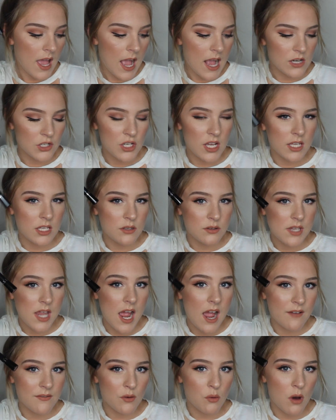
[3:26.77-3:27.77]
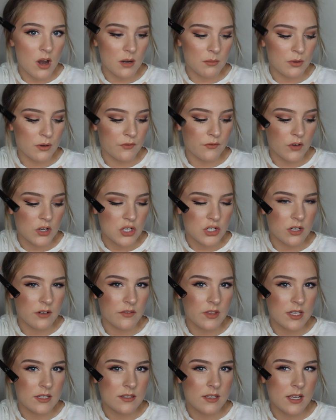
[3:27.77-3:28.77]
Actually, I used to have the waterproof version
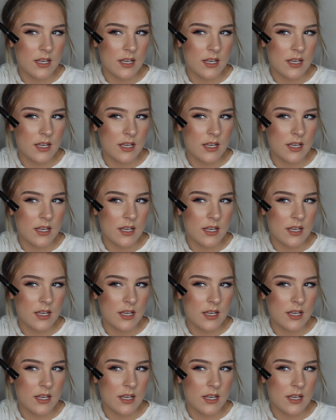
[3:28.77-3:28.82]
of this,